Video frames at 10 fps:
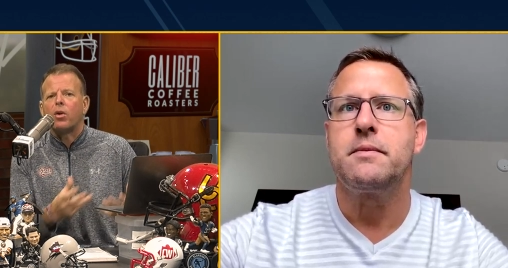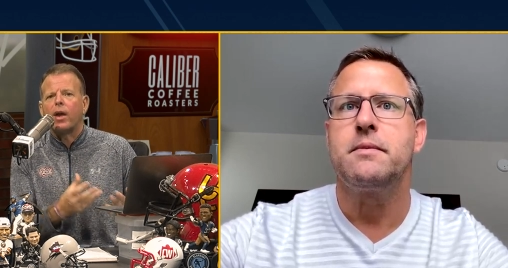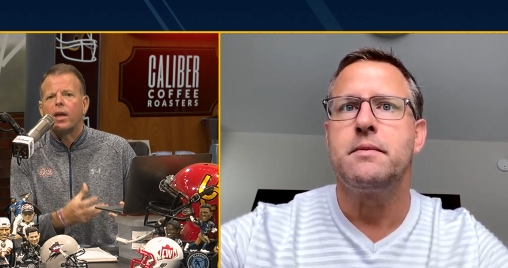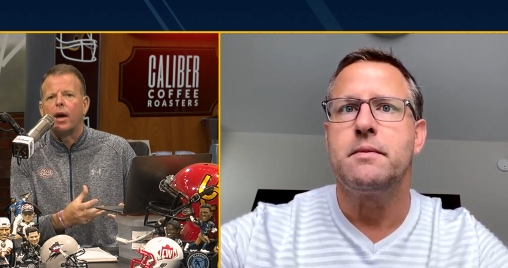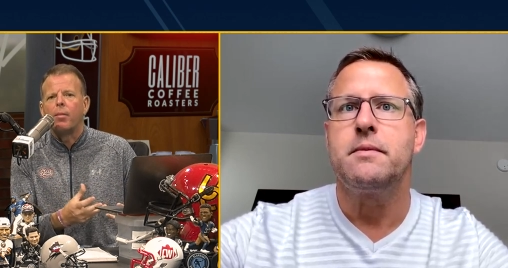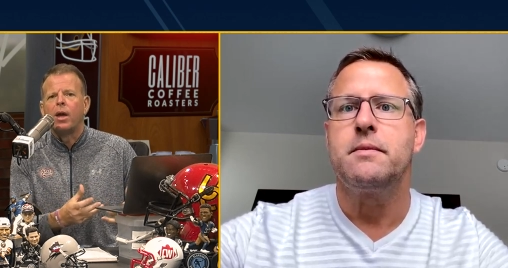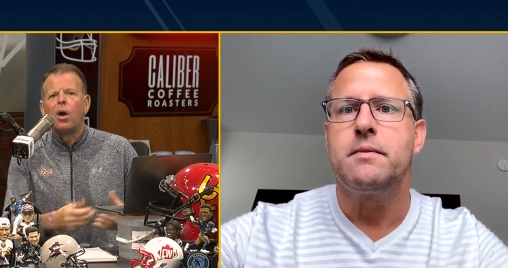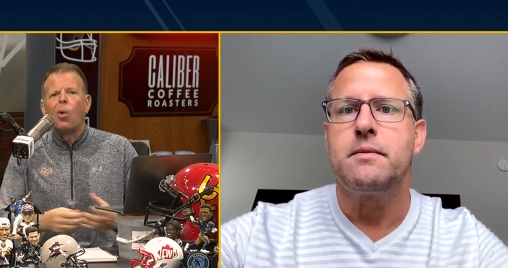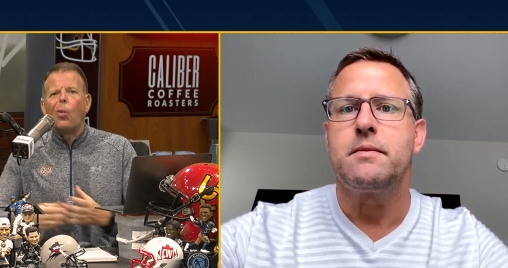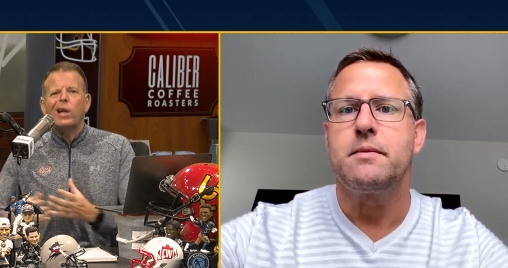Speaker 1: Grey Cup.
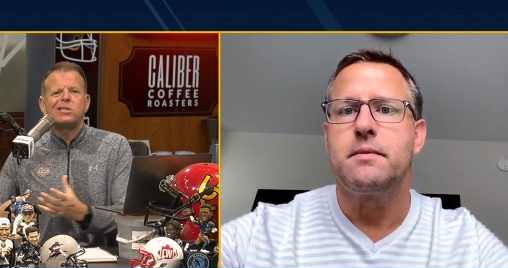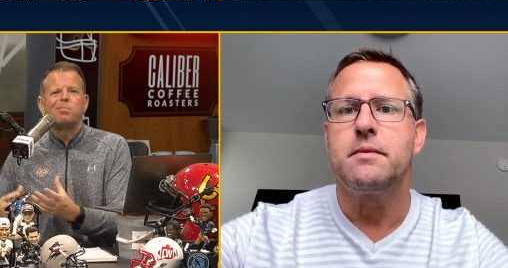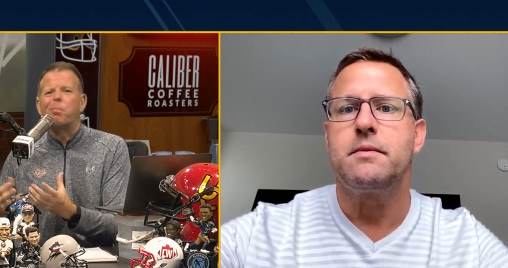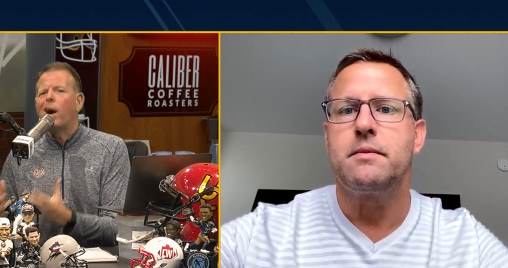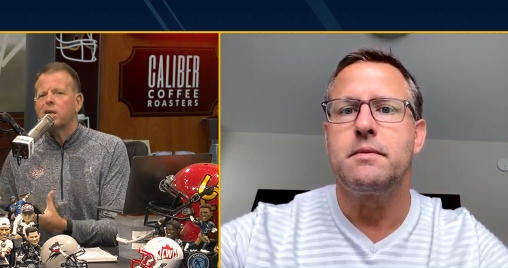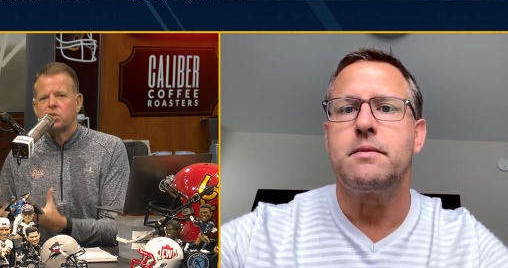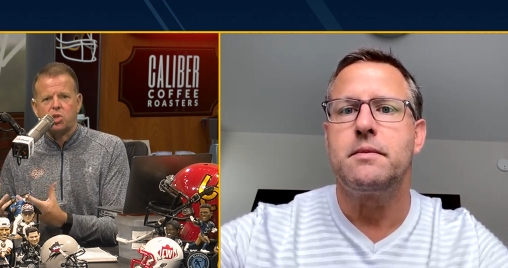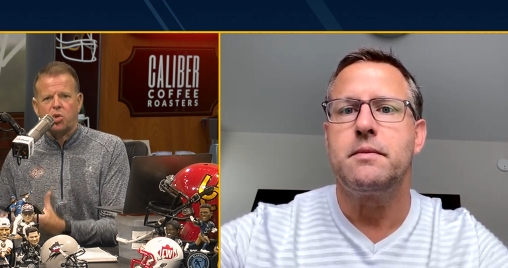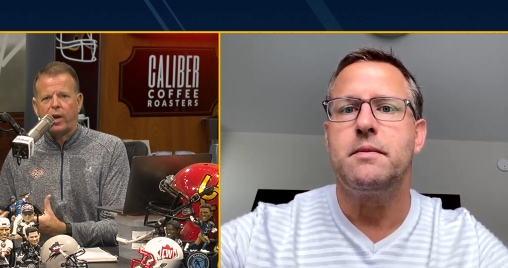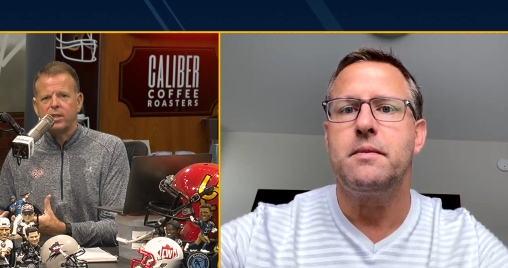What's Buck's
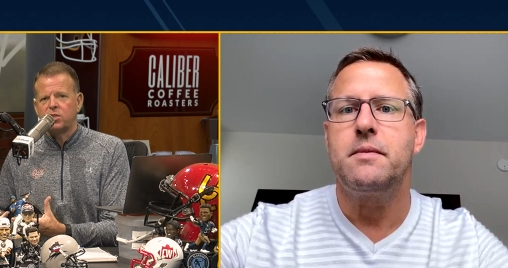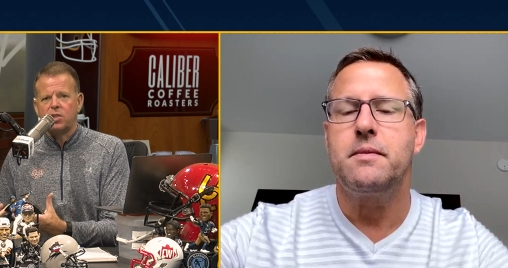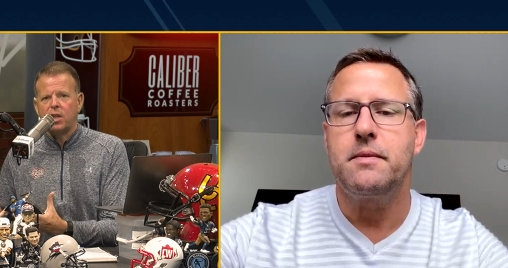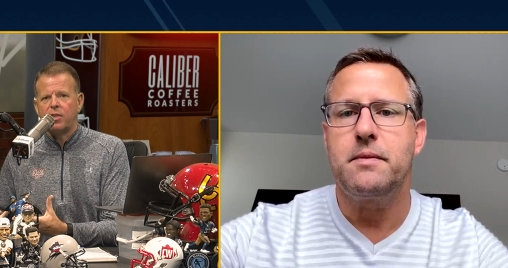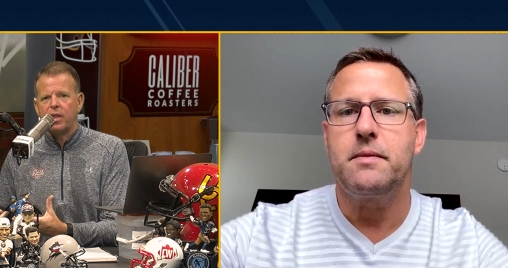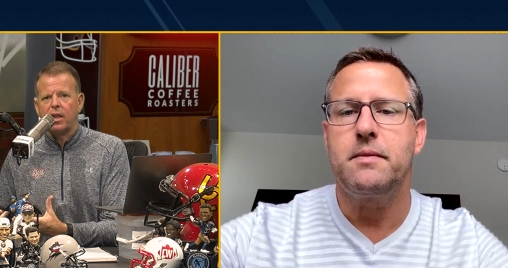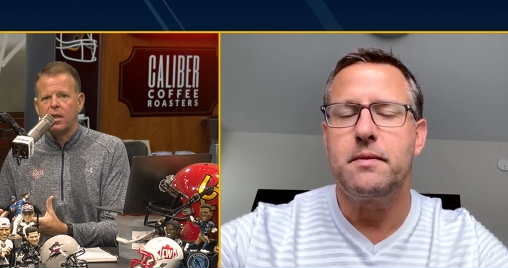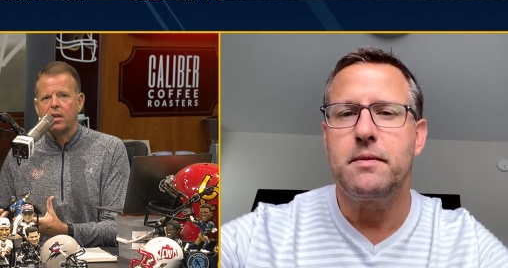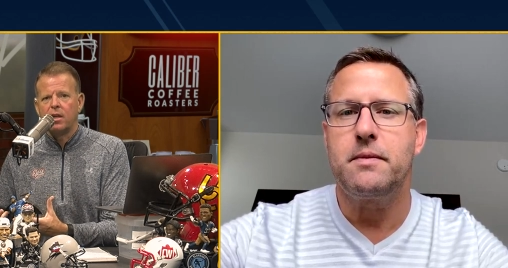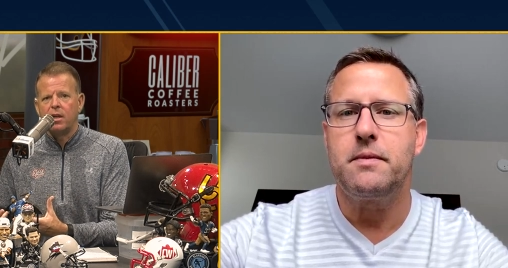traits, do you think,